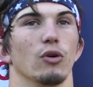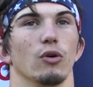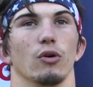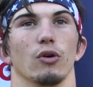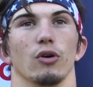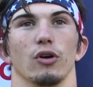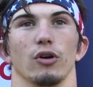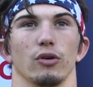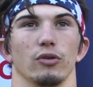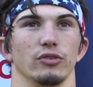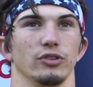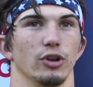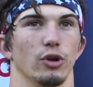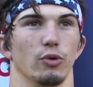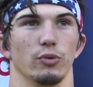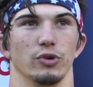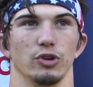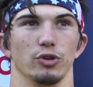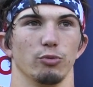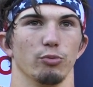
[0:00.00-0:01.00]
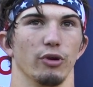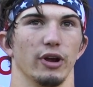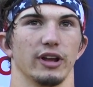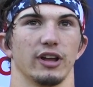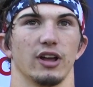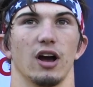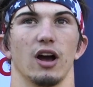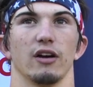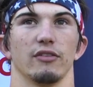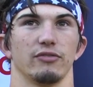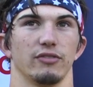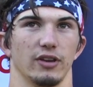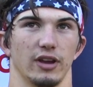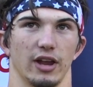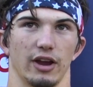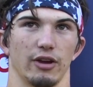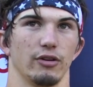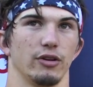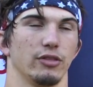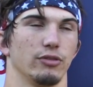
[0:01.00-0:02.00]
or, you know, when you break off and
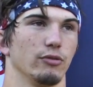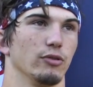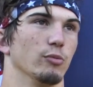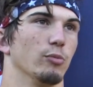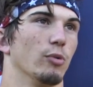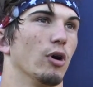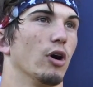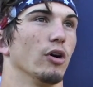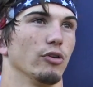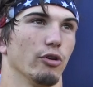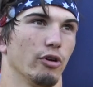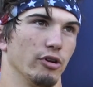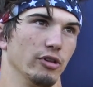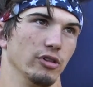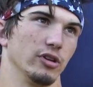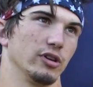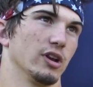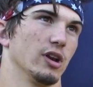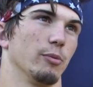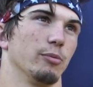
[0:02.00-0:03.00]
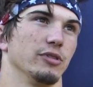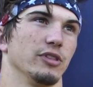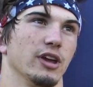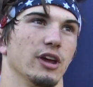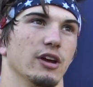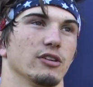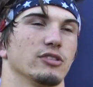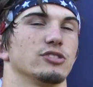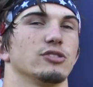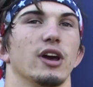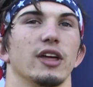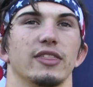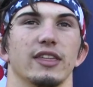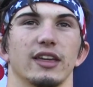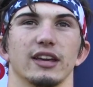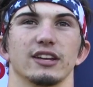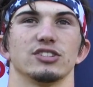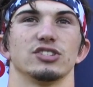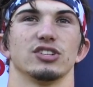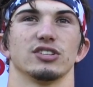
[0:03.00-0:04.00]
I already threw the ball, you're already looking up in the air. So I
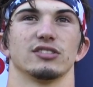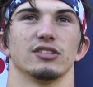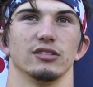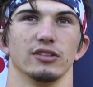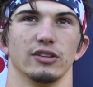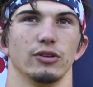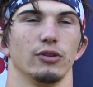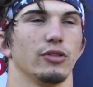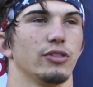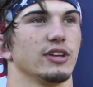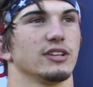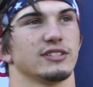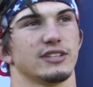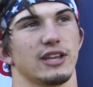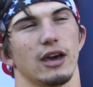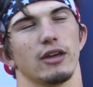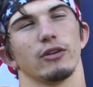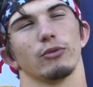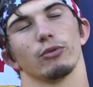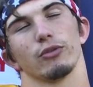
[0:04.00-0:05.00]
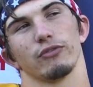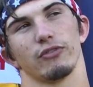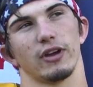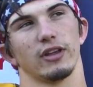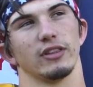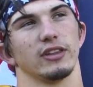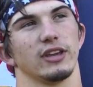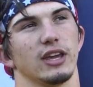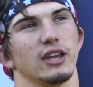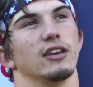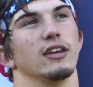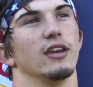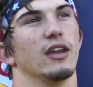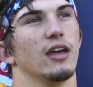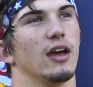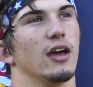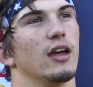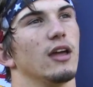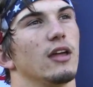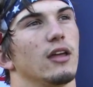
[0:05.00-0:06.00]
think it's just the little things now that we're finally getting
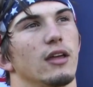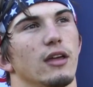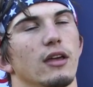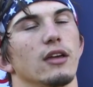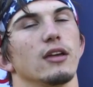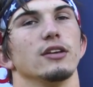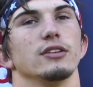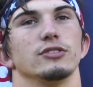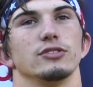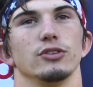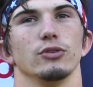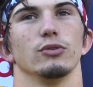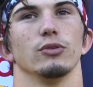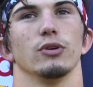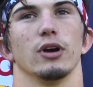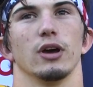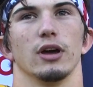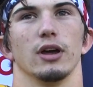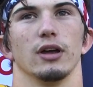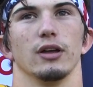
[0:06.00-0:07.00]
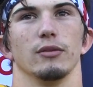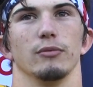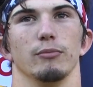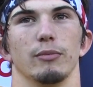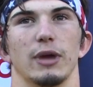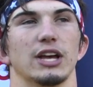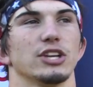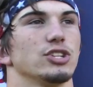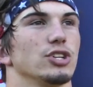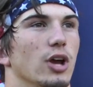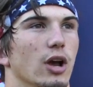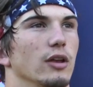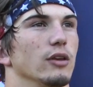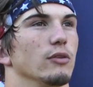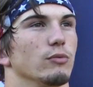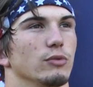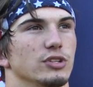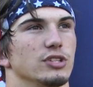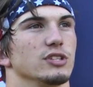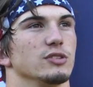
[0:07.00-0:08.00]
to mesh on,
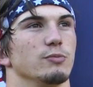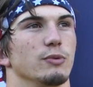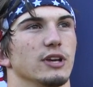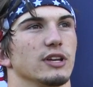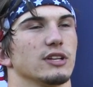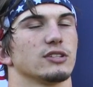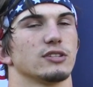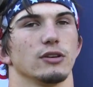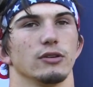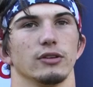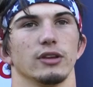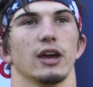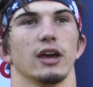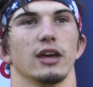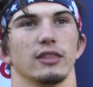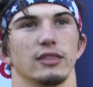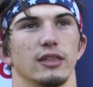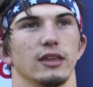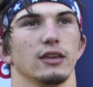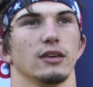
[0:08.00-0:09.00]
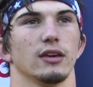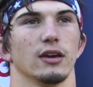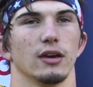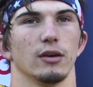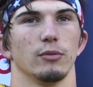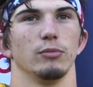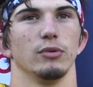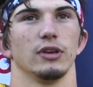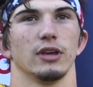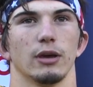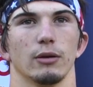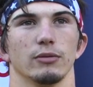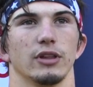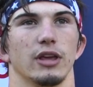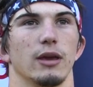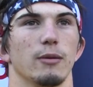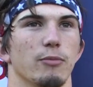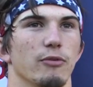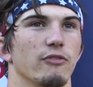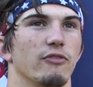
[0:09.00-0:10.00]
which is big. So yeah, I think being able
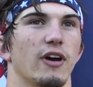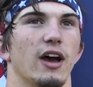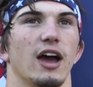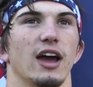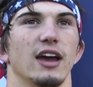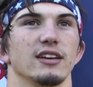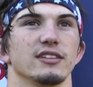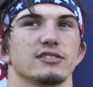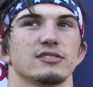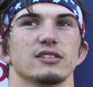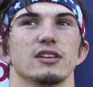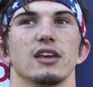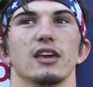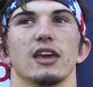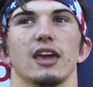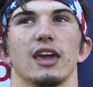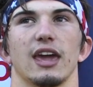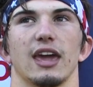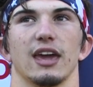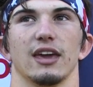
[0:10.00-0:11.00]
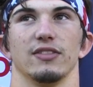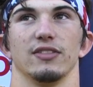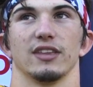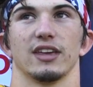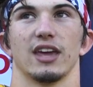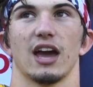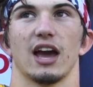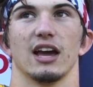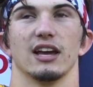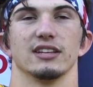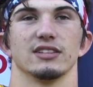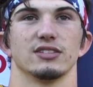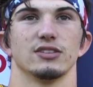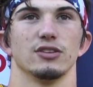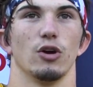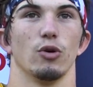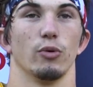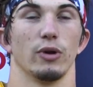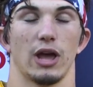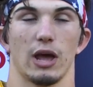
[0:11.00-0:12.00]
to improvise and the guys
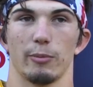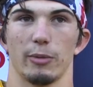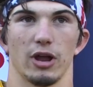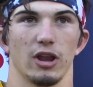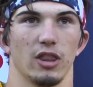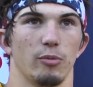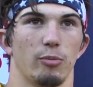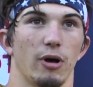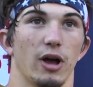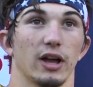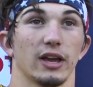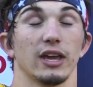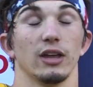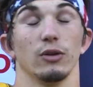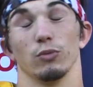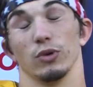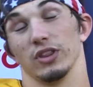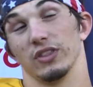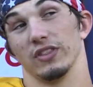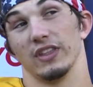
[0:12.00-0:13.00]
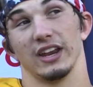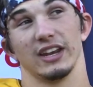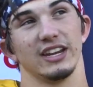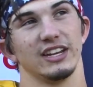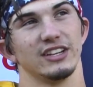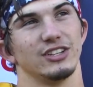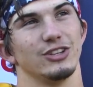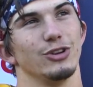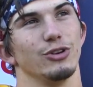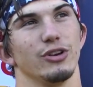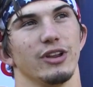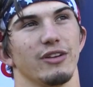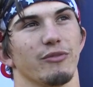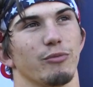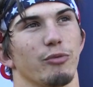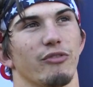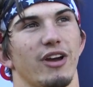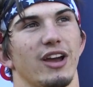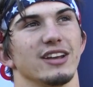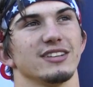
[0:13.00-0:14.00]
know when I'm out of the pocket and what they need to do to
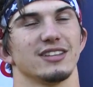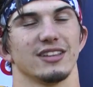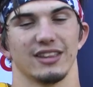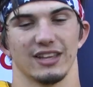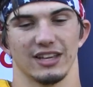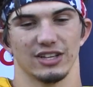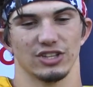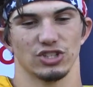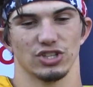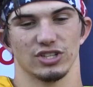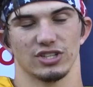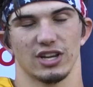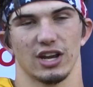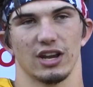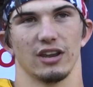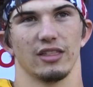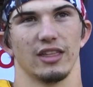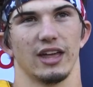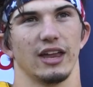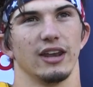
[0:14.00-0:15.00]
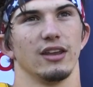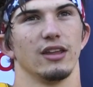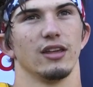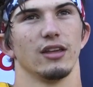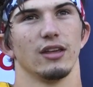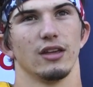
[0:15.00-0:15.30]
improvise, I think it's just kind of that